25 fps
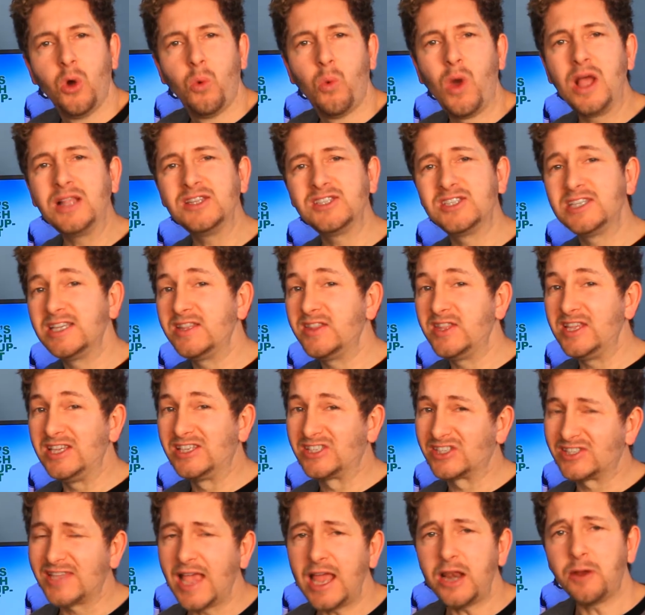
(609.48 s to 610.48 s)
Once in the
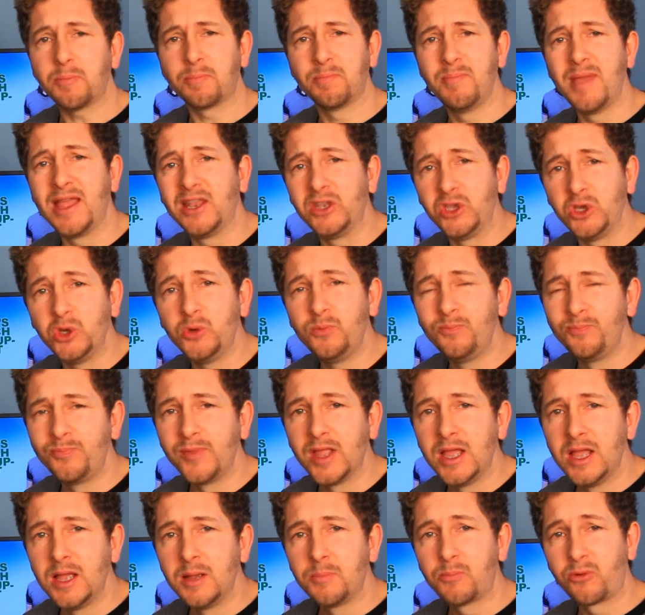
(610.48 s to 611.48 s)
setup menu,
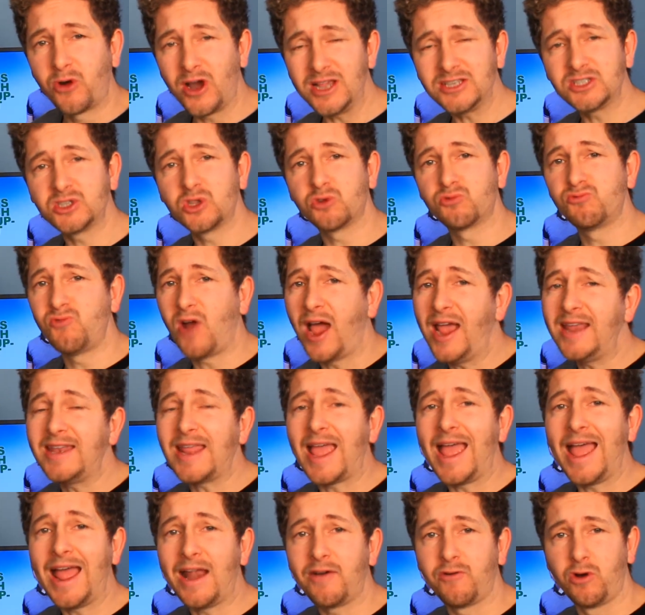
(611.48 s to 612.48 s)
press the
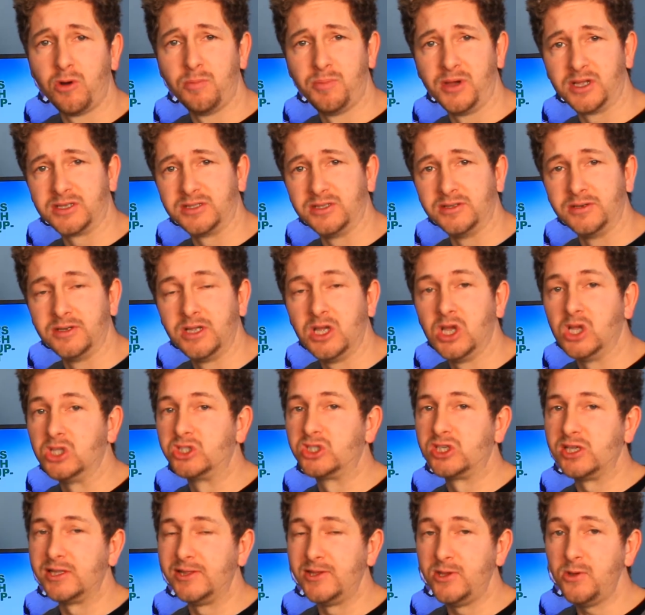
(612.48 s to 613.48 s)
right arrow button
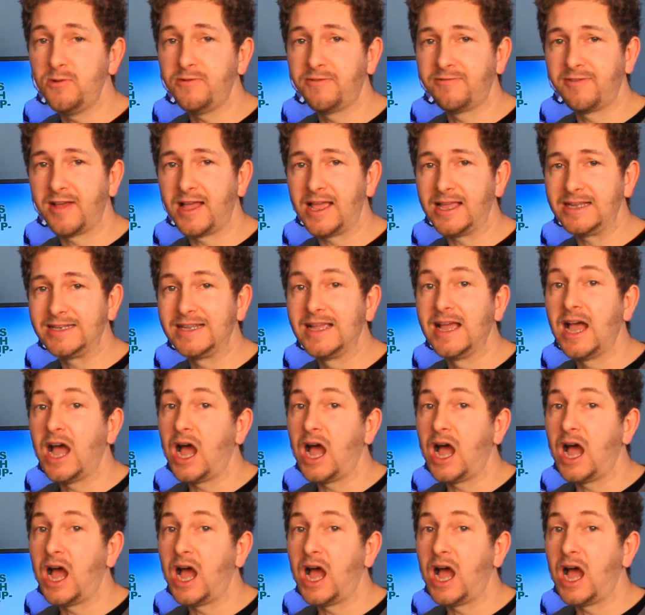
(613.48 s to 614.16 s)
until you find